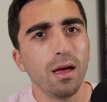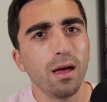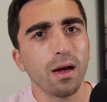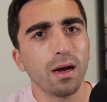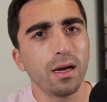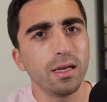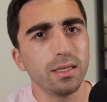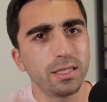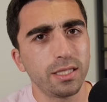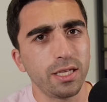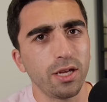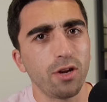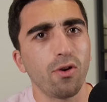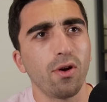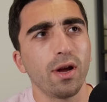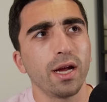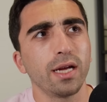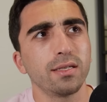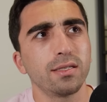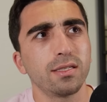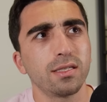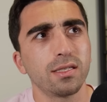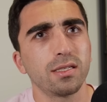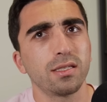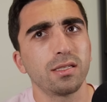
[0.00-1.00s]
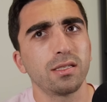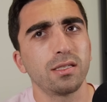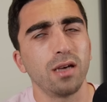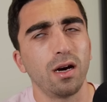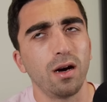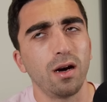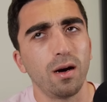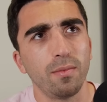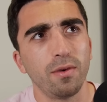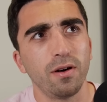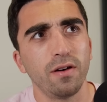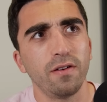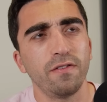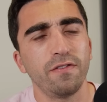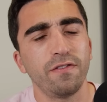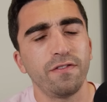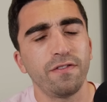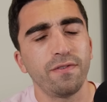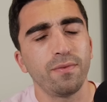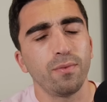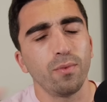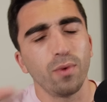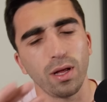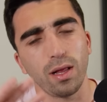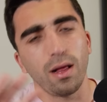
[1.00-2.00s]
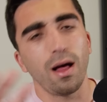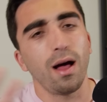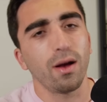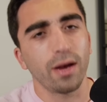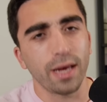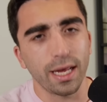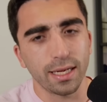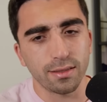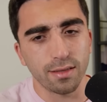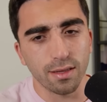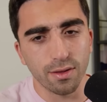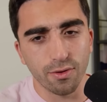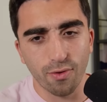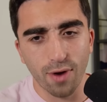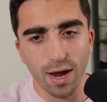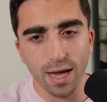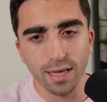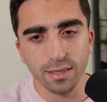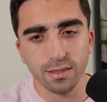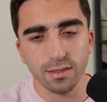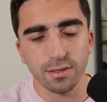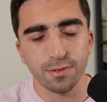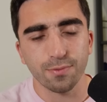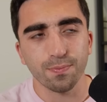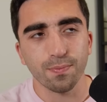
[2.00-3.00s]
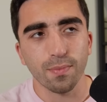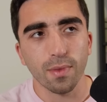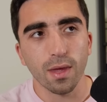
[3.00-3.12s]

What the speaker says: considering some of, well, I'll get to the rest.